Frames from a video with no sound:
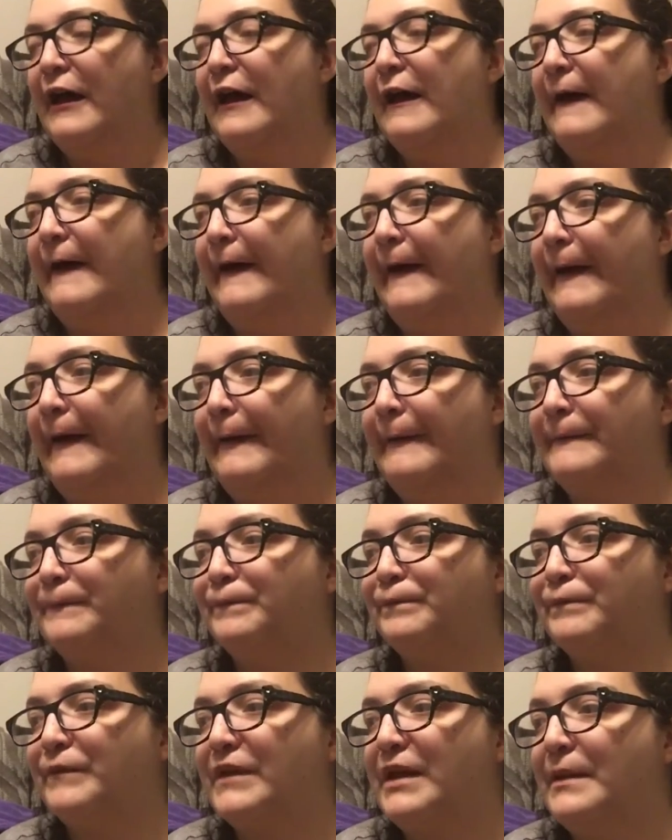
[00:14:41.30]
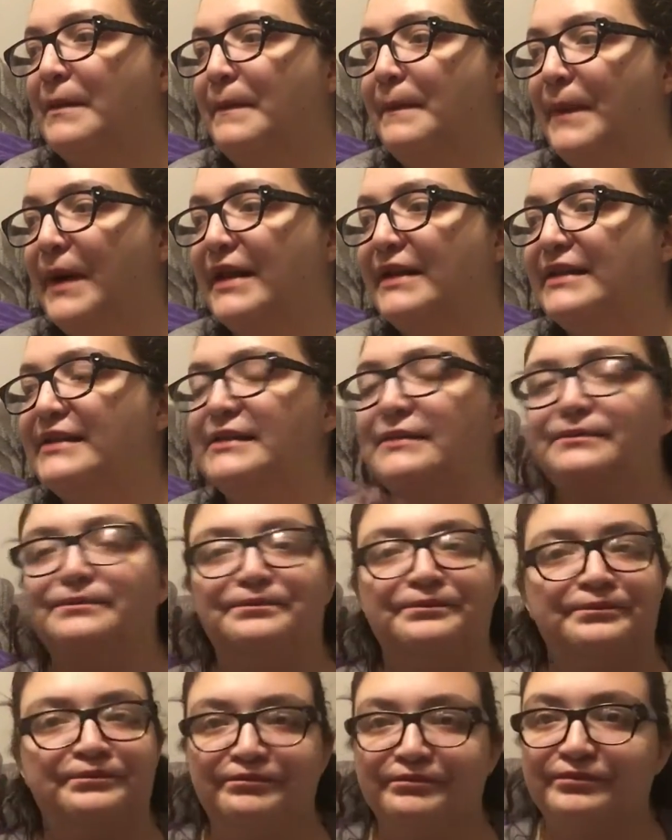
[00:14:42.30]
But
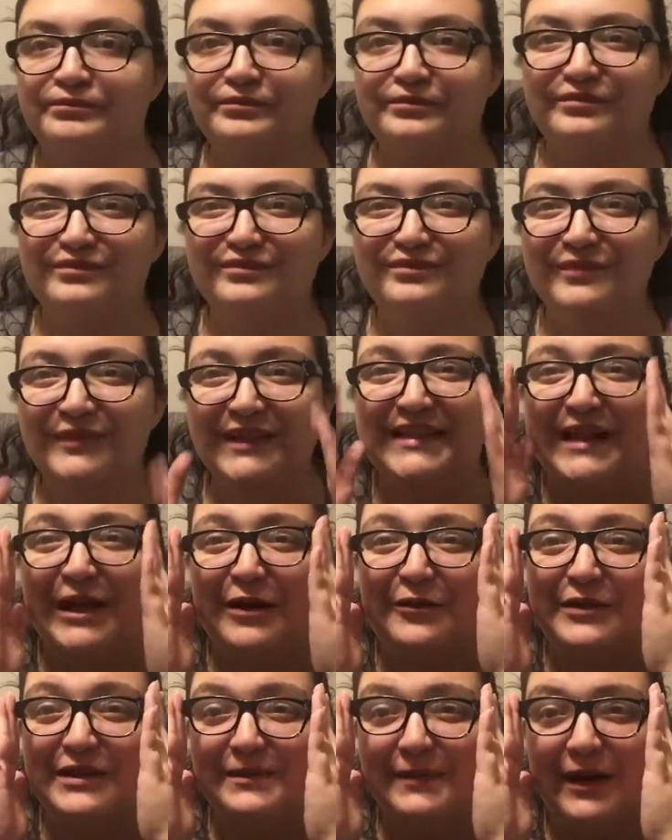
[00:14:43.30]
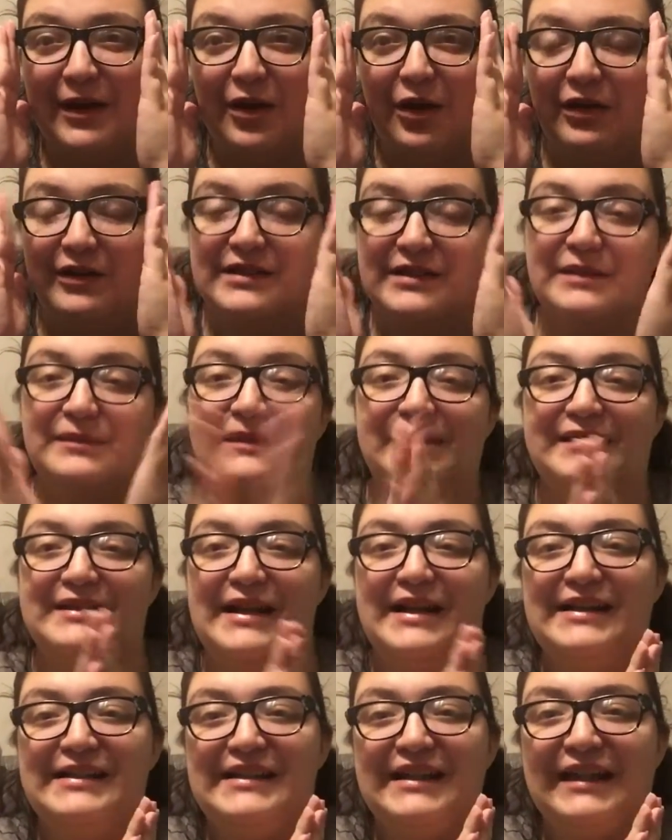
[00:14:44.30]
that was my haul, so I'm
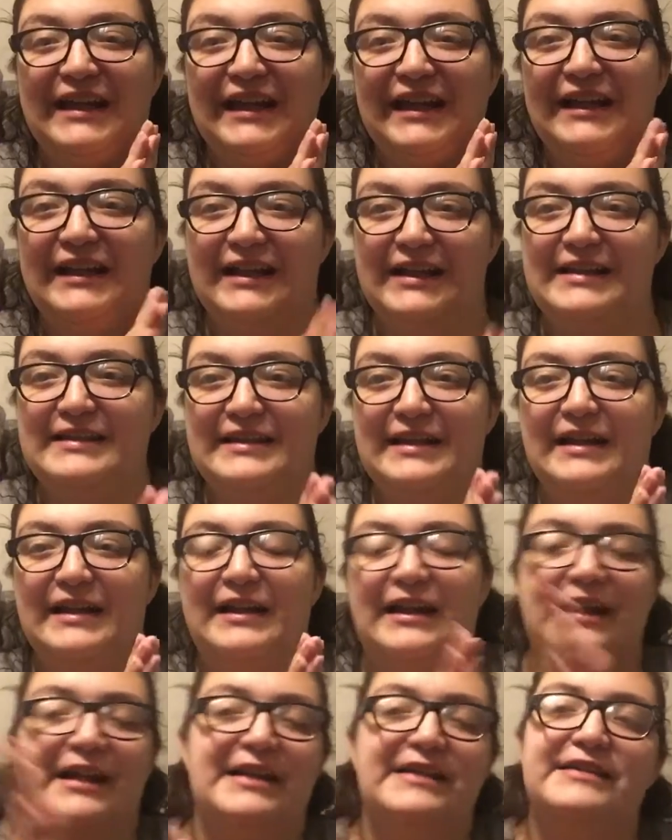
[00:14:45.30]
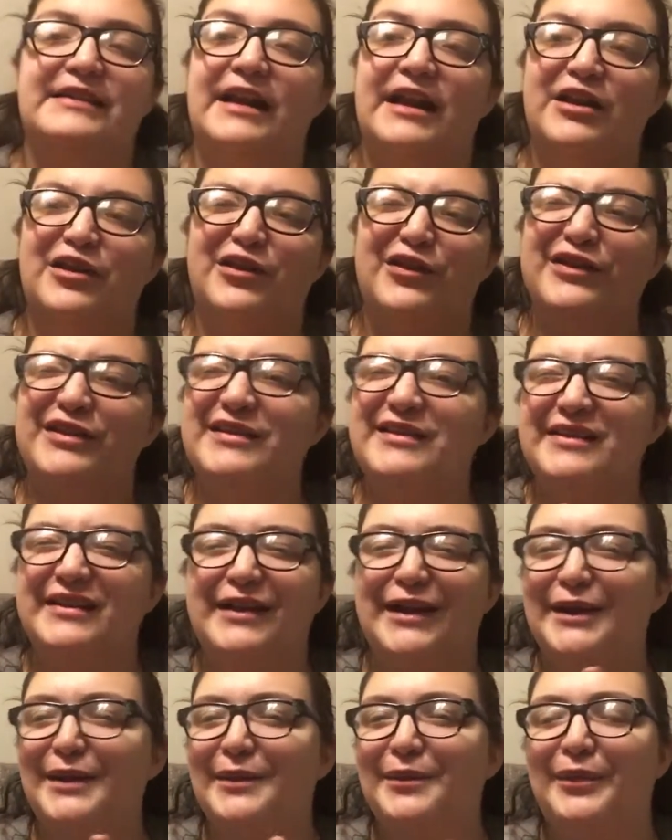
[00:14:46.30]
excited to get it listed. Like I said, I know this is a
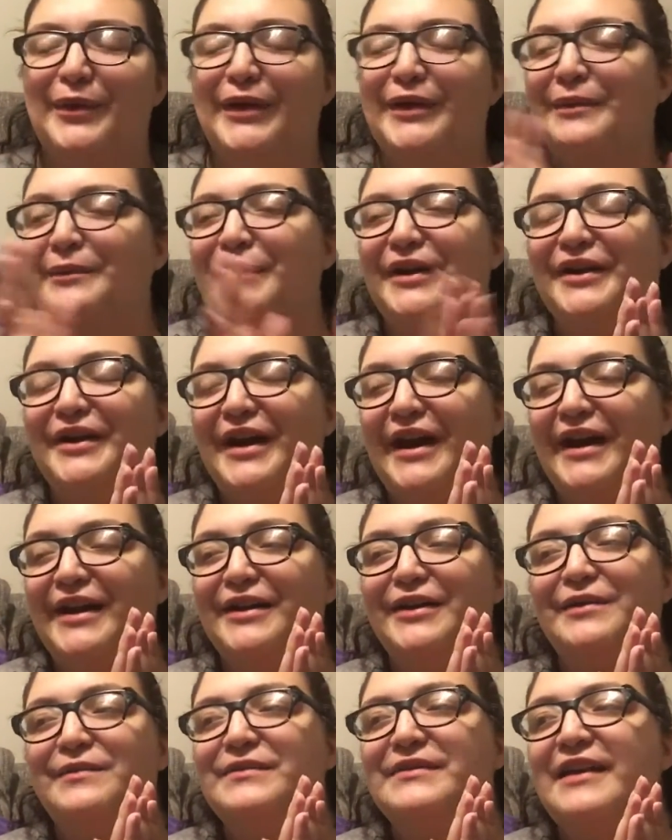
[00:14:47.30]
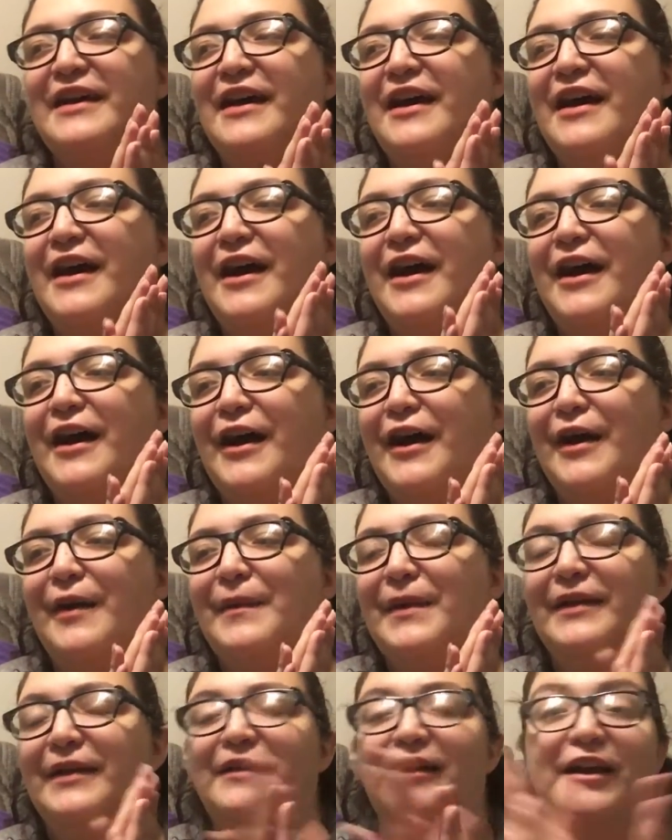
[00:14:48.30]
lot of bread and butter items,
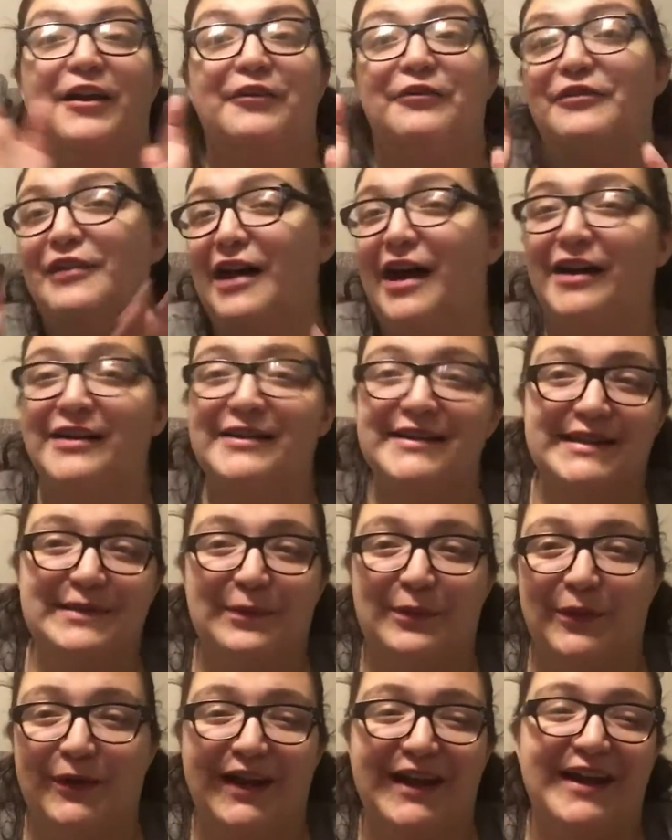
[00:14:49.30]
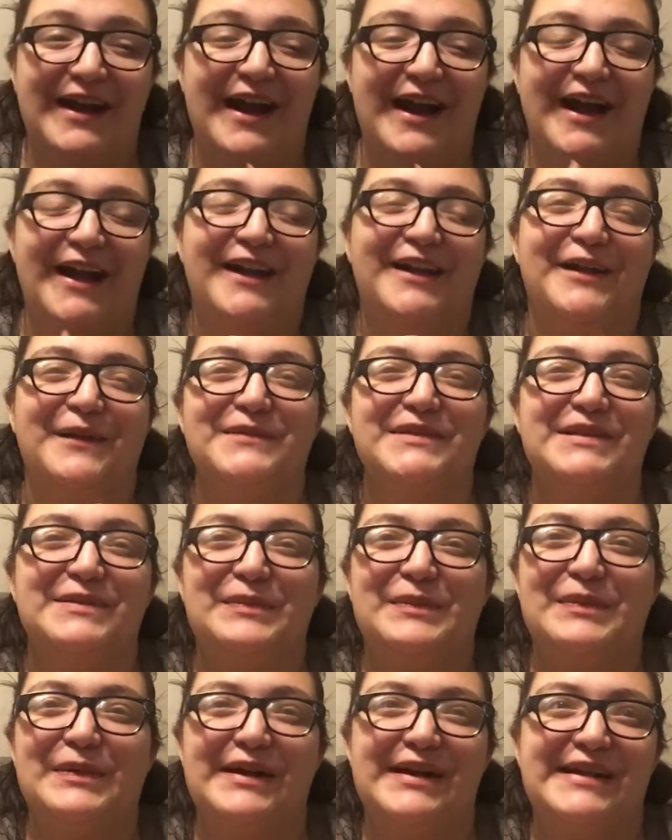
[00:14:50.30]
a lot of not spring items,
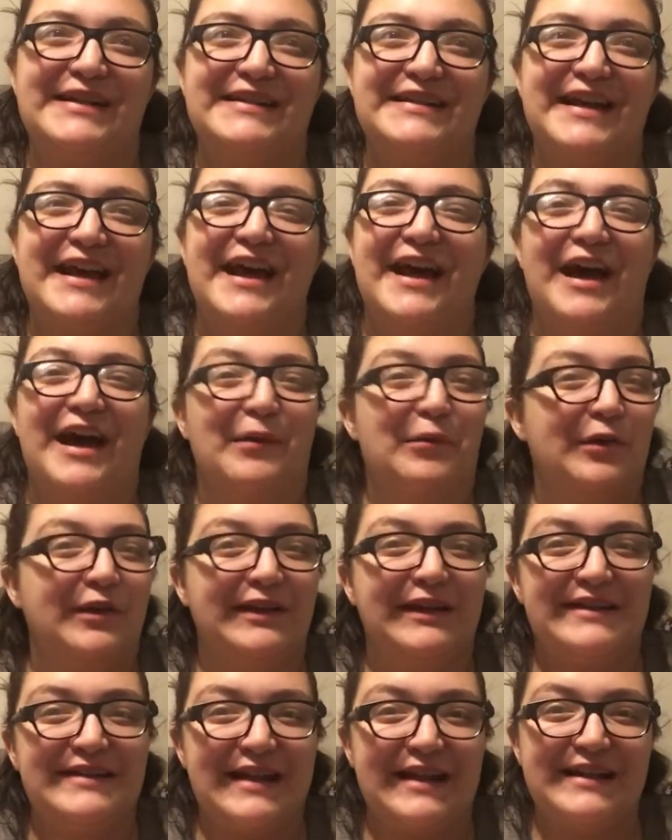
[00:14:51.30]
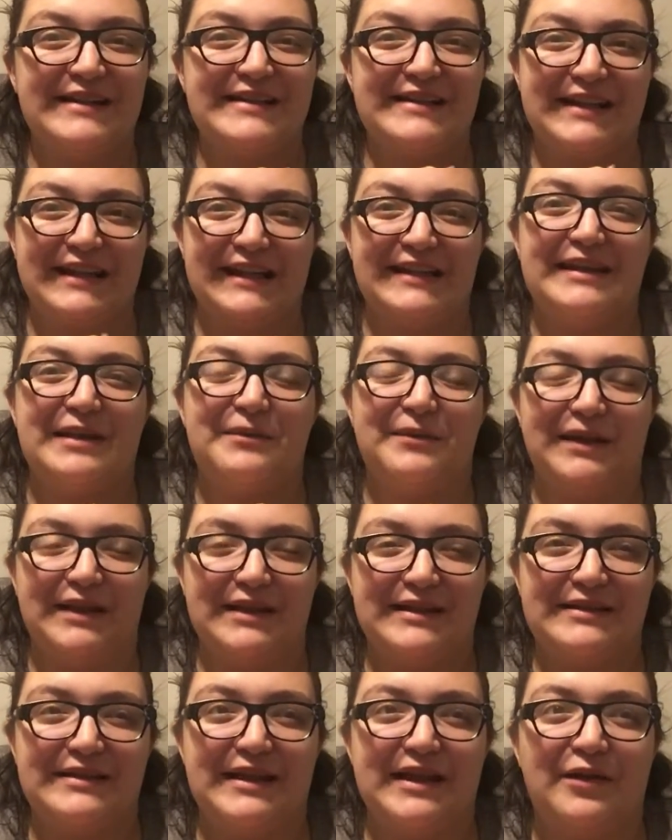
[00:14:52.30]
but I'm really excited to get them
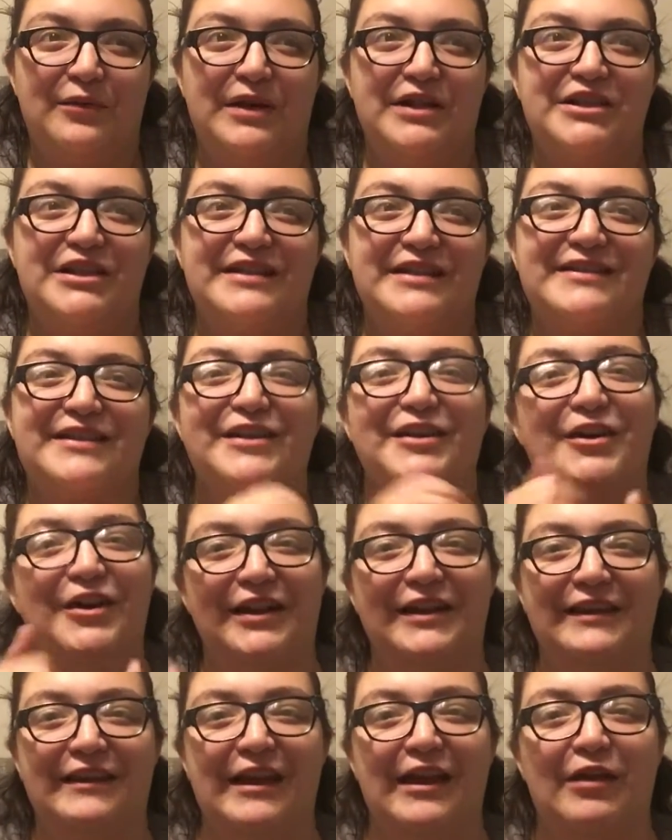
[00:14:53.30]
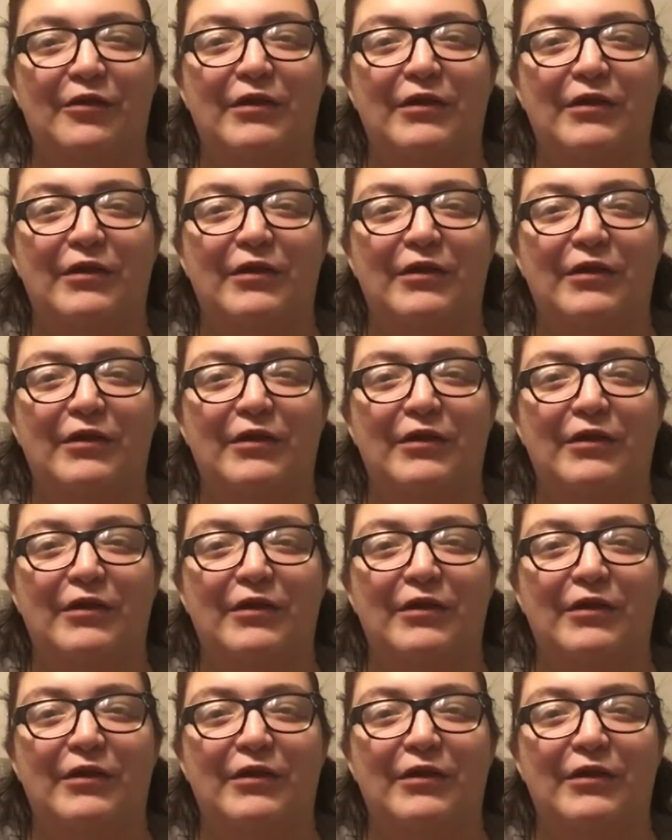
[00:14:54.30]
listed, which is a good thing.